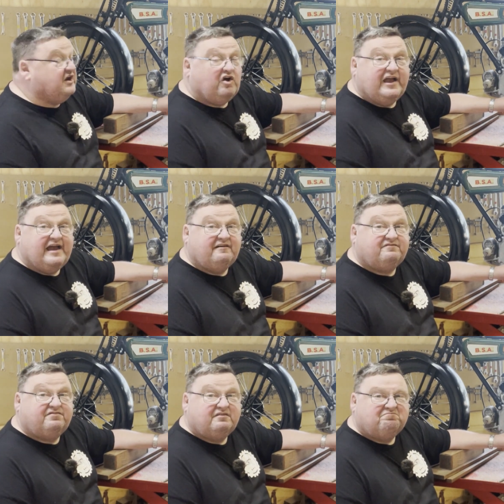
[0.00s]
I
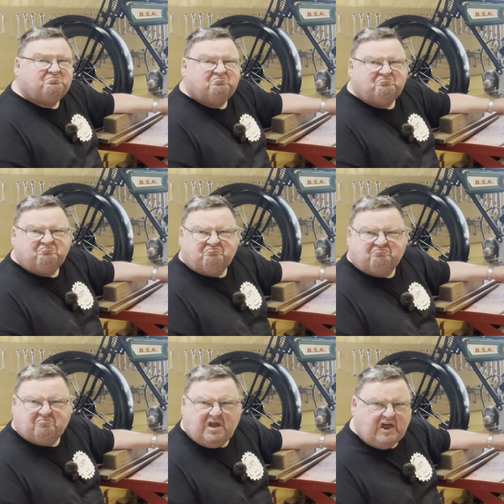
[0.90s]
have
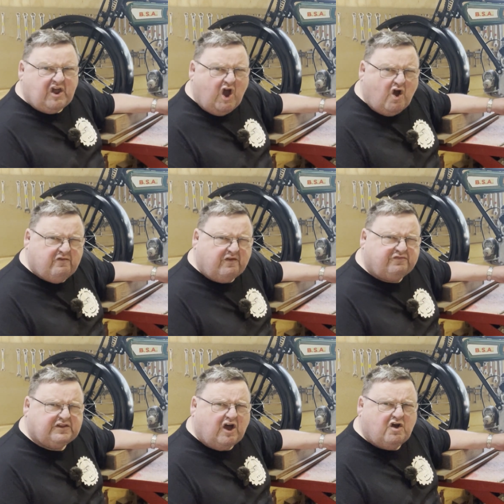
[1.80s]
an
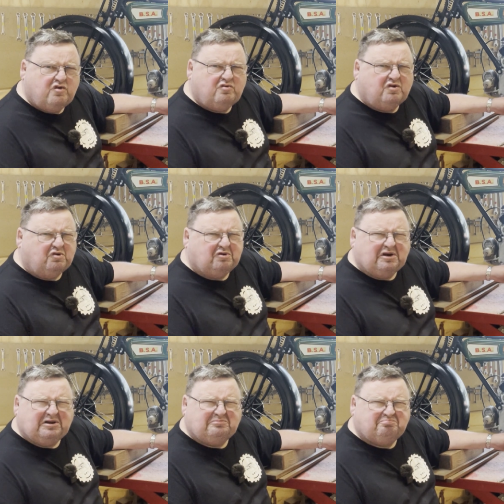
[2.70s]
overflow
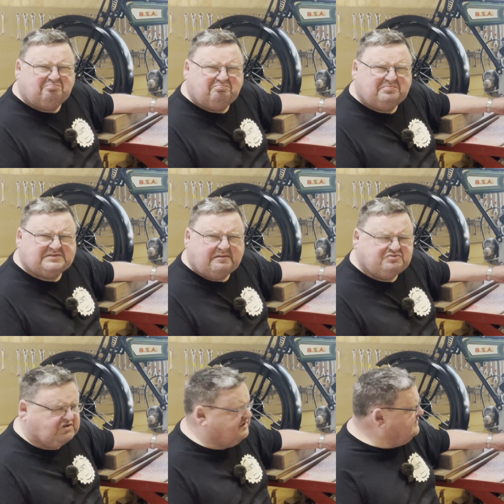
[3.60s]
or some sort of